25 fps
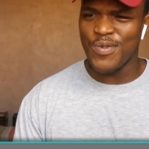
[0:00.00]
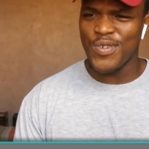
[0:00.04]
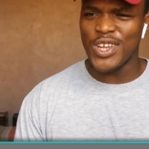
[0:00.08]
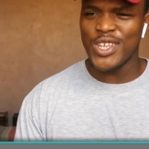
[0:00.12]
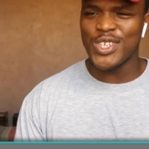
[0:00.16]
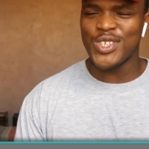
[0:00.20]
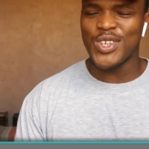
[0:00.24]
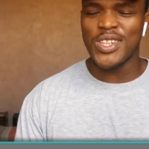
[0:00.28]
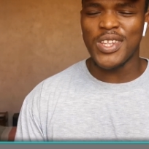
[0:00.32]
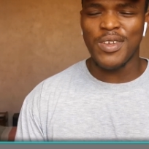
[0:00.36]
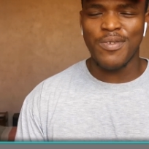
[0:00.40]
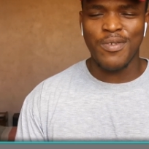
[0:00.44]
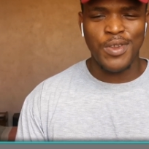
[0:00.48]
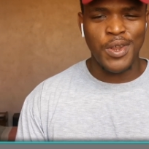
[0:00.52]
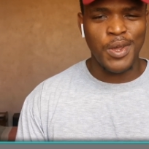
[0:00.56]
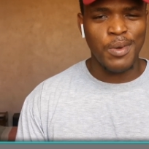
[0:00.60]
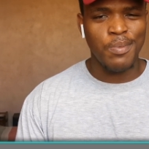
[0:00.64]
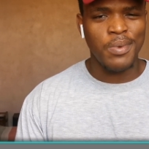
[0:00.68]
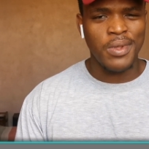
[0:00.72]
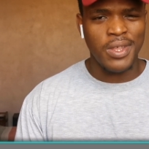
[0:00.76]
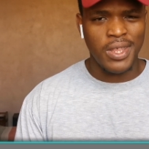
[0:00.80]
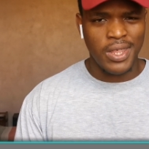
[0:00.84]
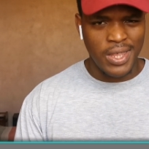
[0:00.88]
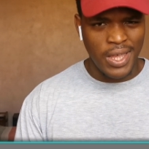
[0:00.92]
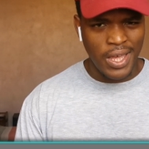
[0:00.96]
If you enjoyed the
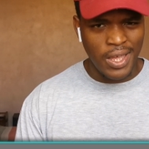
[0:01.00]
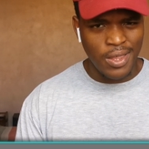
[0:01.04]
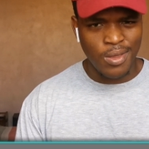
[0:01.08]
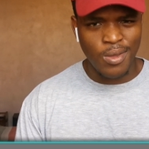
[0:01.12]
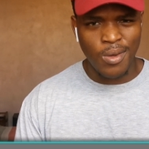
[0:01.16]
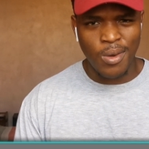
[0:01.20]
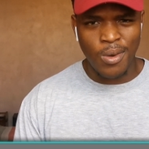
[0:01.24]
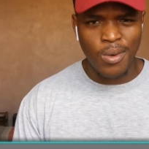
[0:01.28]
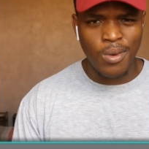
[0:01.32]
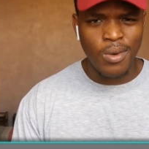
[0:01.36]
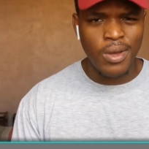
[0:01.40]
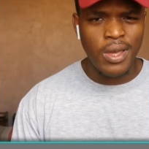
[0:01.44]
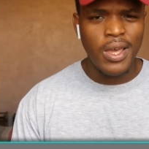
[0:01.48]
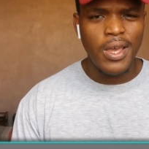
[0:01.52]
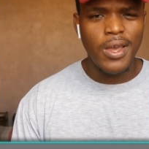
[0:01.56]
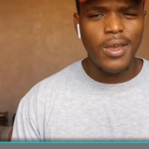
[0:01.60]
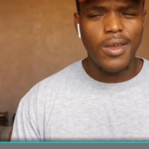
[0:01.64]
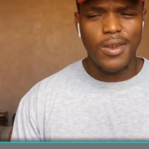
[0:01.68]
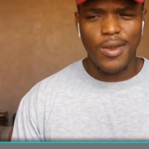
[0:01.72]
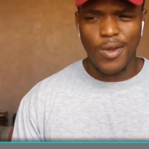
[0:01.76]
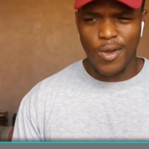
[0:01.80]
video, please say so